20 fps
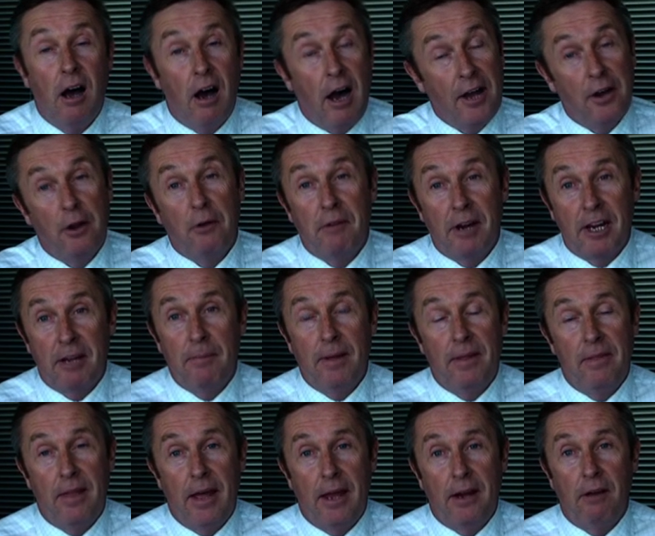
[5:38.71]
I don't
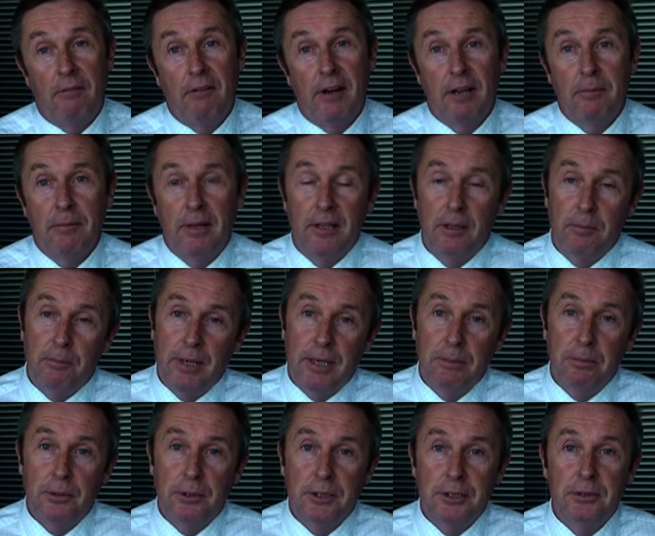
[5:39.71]
recommend that. I recommend that
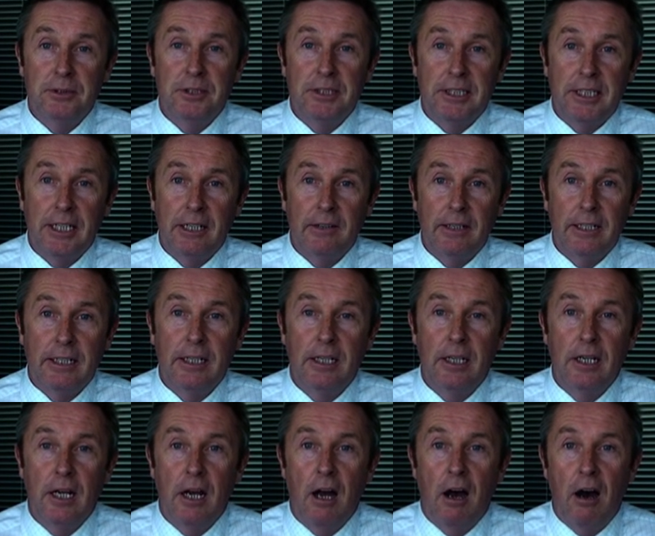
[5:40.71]
people who are using gearing
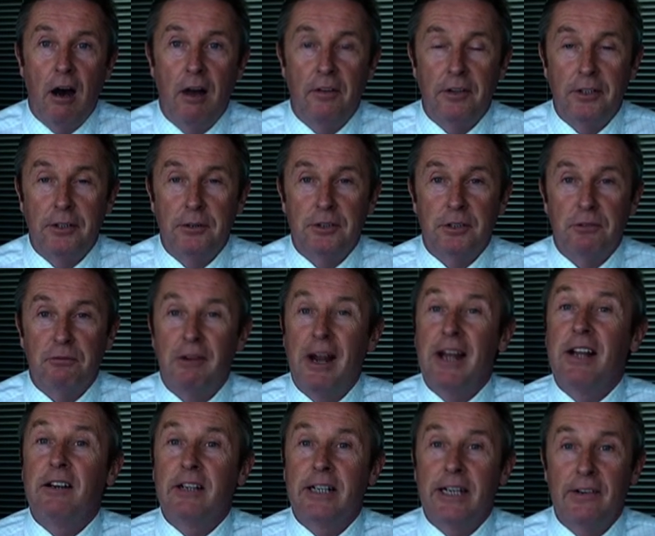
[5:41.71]
either use a
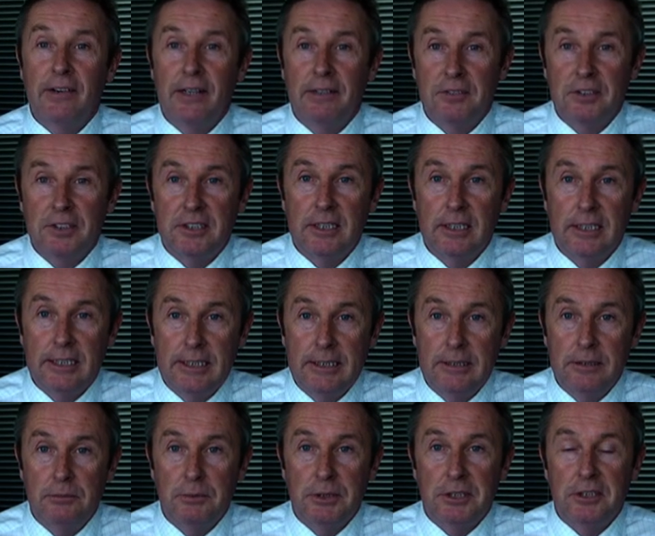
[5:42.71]
regular gearing
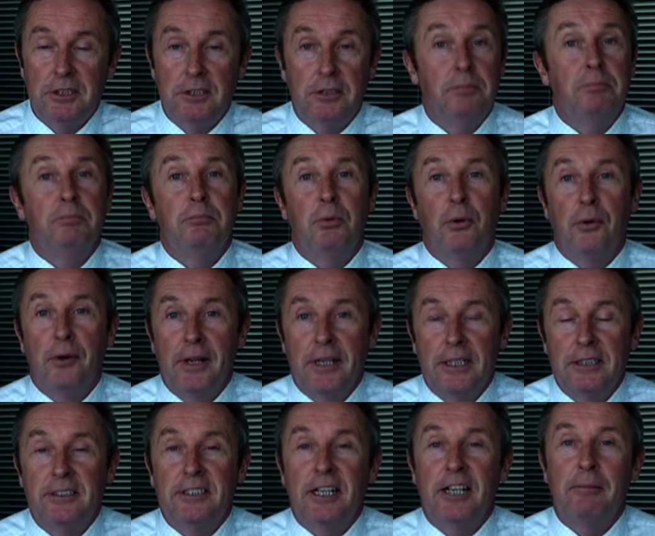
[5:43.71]
facility, which is borrowing
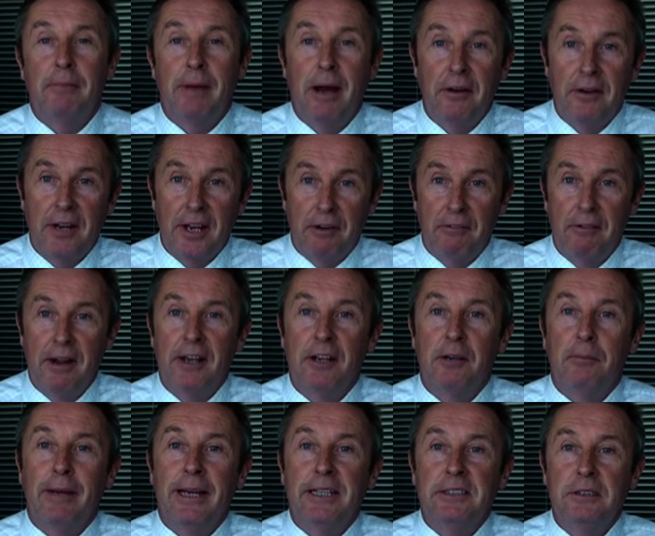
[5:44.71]
a set amount on a
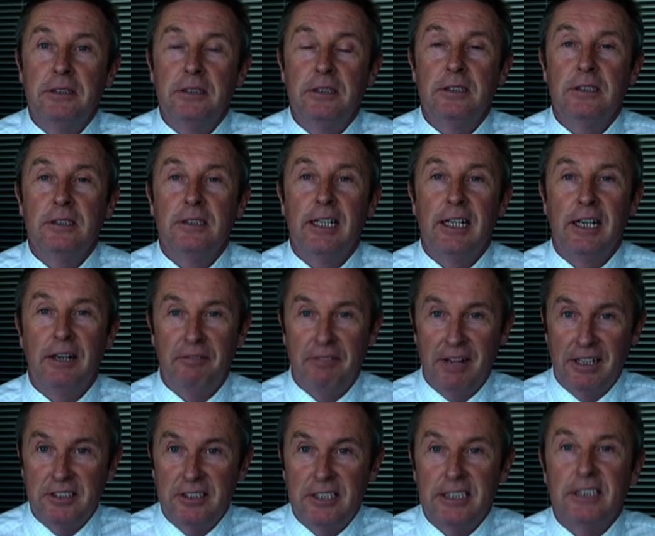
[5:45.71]
regular basis and
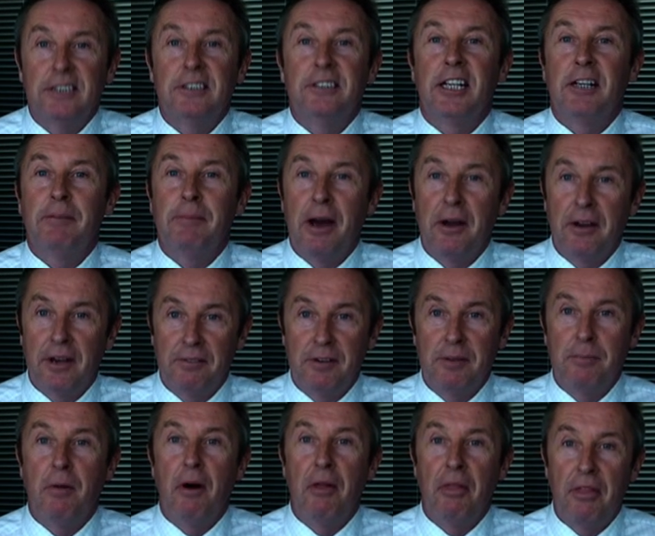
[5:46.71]
investing a set amount
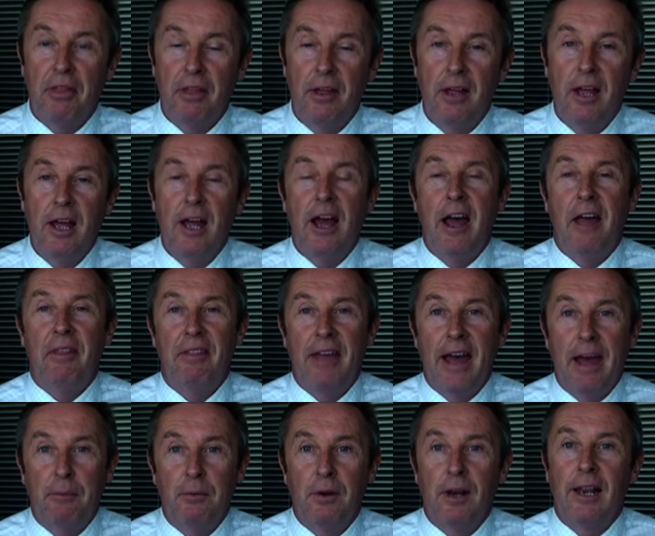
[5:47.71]
every month, and
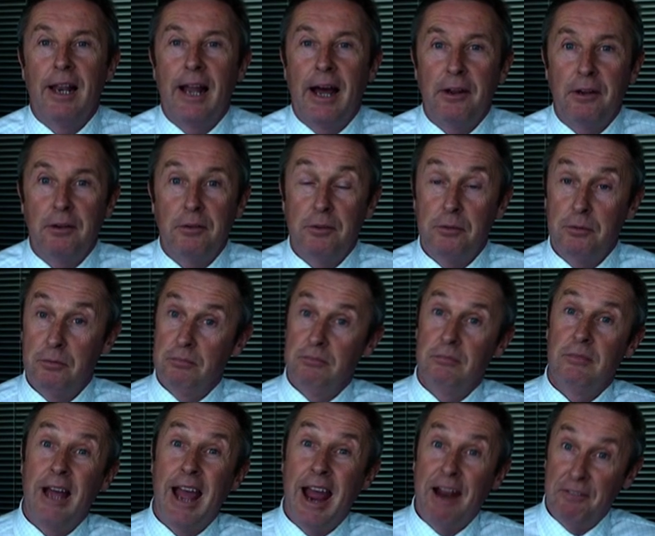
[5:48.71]
that will allow you to
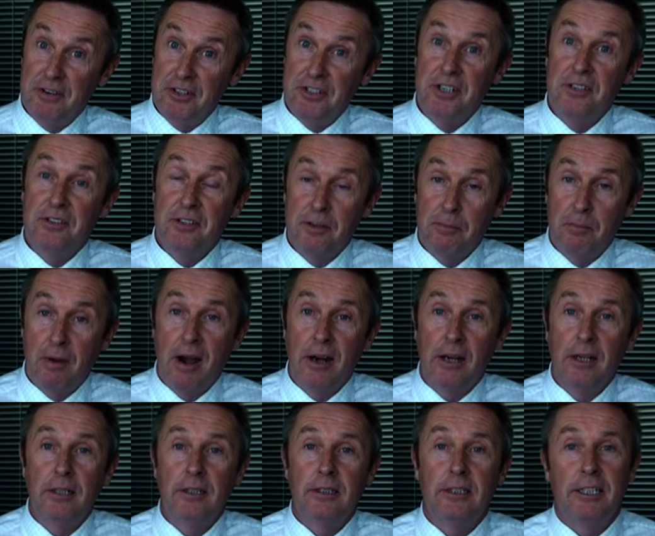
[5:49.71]
average into the
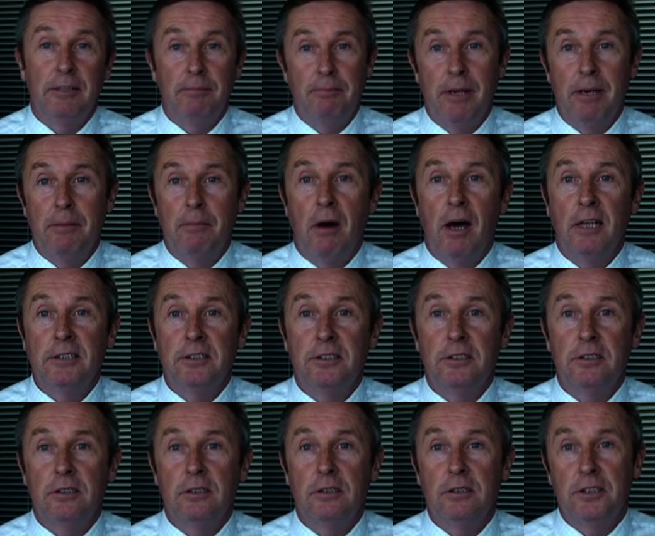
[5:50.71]
market. It
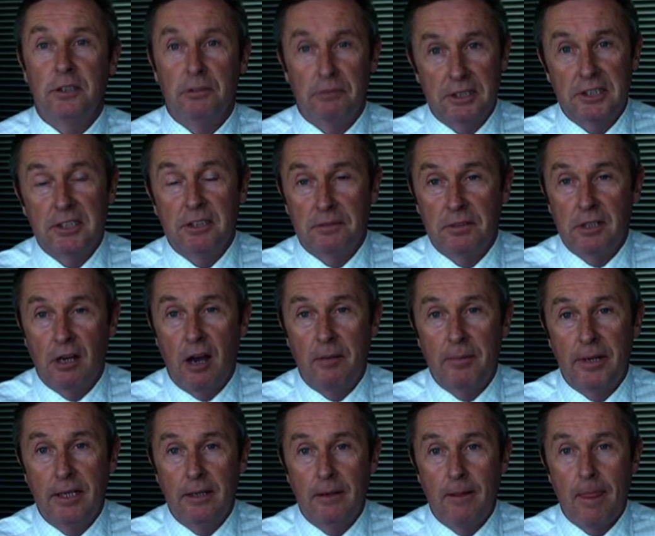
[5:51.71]
minimizes your risk of
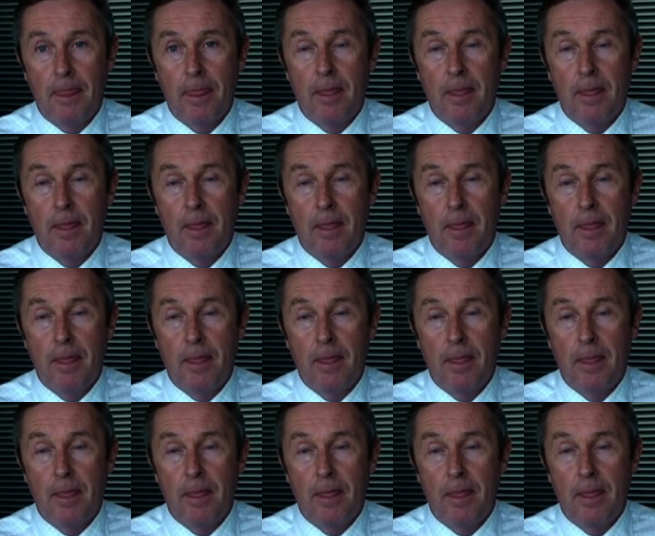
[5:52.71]
timing.